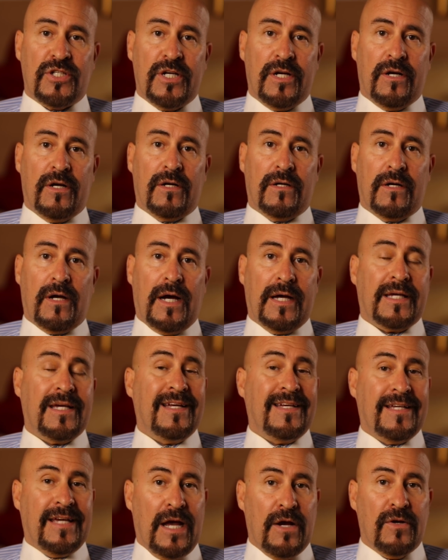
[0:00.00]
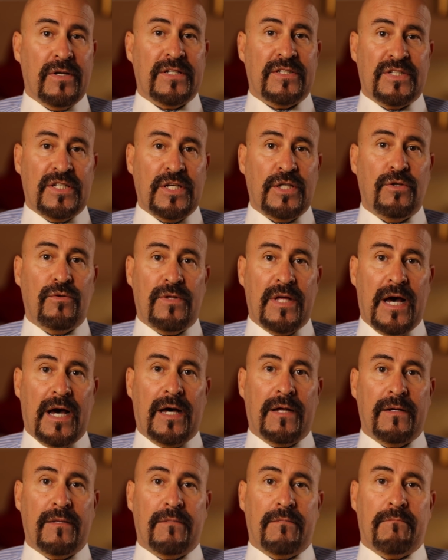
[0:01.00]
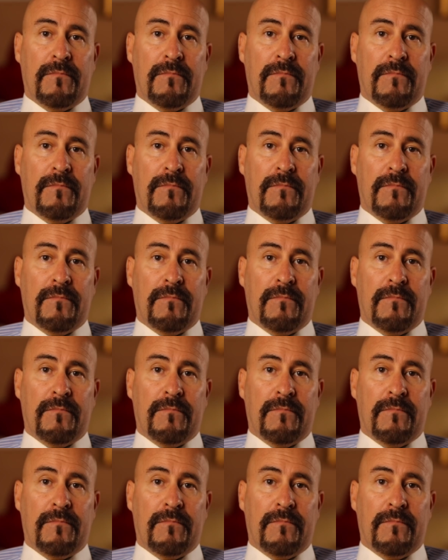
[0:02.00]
year. I can guarantee you that.